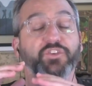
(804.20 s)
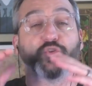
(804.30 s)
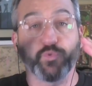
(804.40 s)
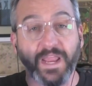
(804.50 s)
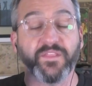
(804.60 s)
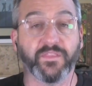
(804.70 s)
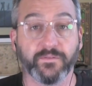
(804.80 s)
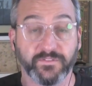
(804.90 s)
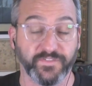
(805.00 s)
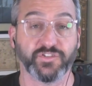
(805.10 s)
You're right,
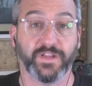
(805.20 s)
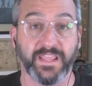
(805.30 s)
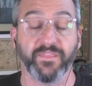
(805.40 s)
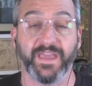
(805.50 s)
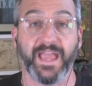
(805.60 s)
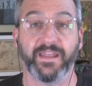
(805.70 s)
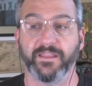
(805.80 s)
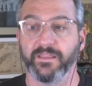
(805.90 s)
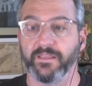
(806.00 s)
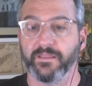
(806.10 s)
Devindra, in
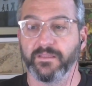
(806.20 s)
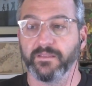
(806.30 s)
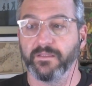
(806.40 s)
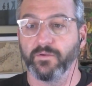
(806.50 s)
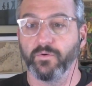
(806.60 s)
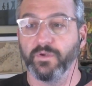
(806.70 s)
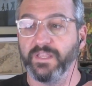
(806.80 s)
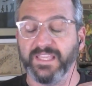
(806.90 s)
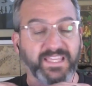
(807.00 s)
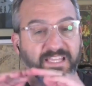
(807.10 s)
that
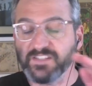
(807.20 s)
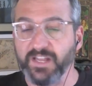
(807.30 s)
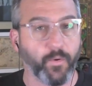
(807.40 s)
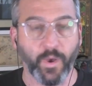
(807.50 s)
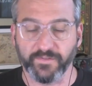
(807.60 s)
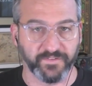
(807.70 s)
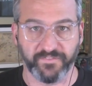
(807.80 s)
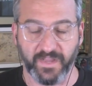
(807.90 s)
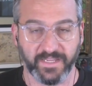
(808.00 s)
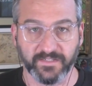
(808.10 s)
he is not well
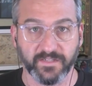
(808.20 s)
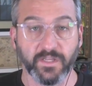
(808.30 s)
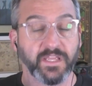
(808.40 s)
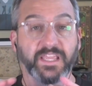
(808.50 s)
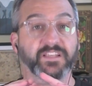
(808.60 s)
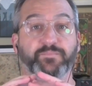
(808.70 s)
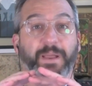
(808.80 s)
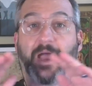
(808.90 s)
defined. His